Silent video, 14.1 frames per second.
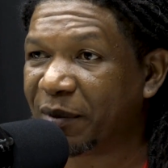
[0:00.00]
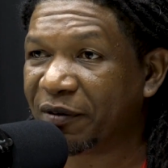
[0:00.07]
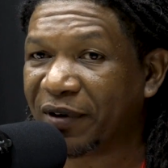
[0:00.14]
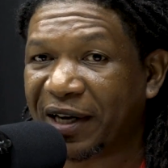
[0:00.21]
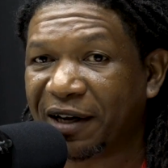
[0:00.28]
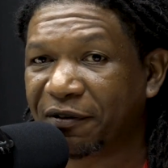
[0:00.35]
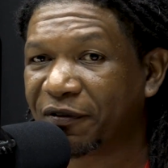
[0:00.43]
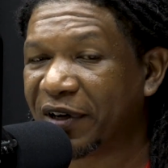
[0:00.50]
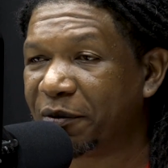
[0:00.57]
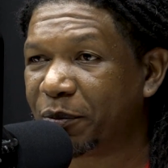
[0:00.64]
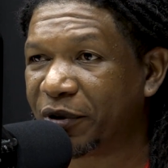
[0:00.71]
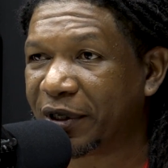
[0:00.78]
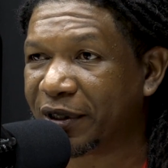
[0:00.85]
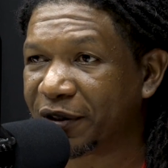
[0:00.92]
My father has
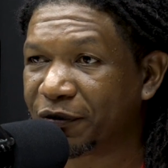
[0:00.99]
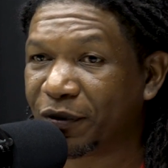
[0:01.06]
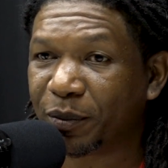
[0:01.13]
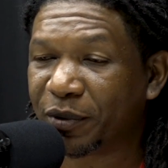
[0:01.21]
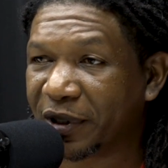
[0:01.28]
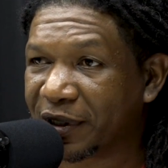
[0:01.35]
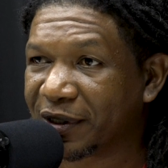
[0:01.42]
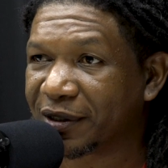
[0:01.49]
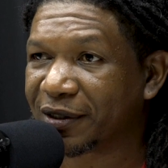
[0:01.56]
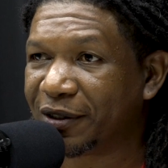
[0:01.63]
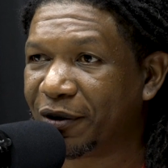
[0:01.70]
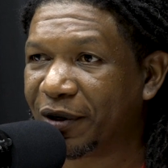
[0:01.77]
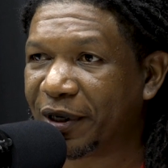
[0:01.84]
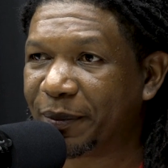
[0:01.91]
4 brothers,
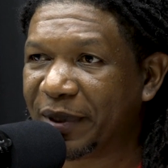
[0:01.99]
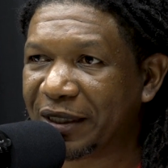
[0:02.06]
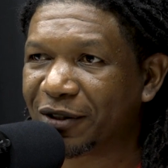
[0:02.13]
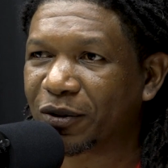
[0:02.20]
you know what I mean?